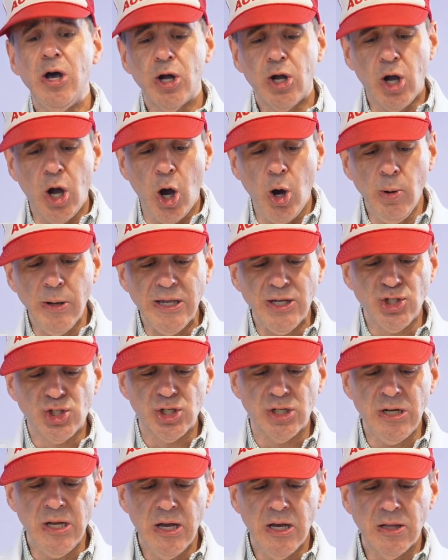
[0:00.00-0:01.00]

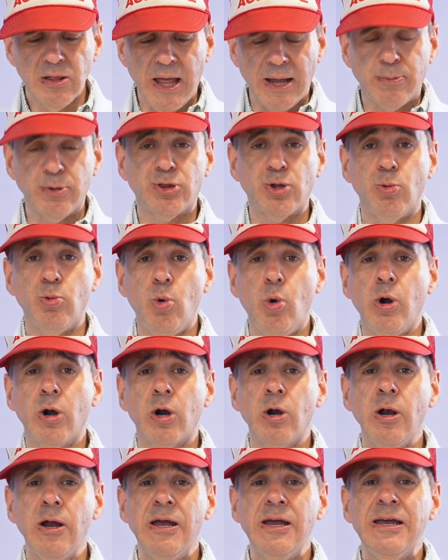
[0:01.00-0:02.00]
Cohesion, like with the
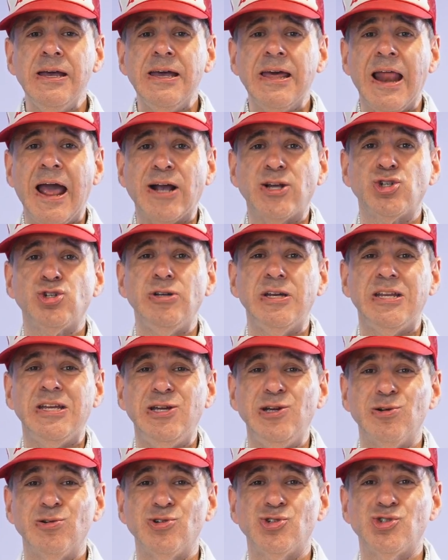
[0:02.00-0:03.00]
water, it actually
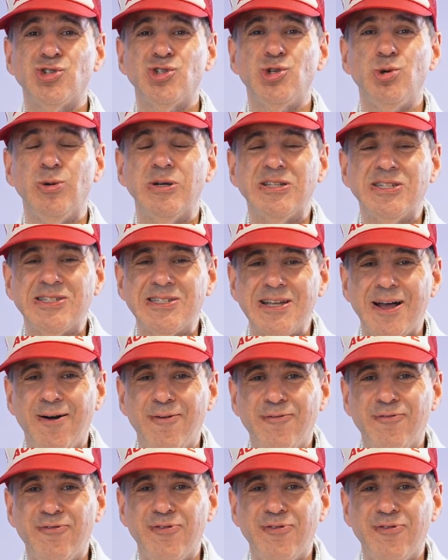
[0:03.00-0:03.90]
adheres to itself.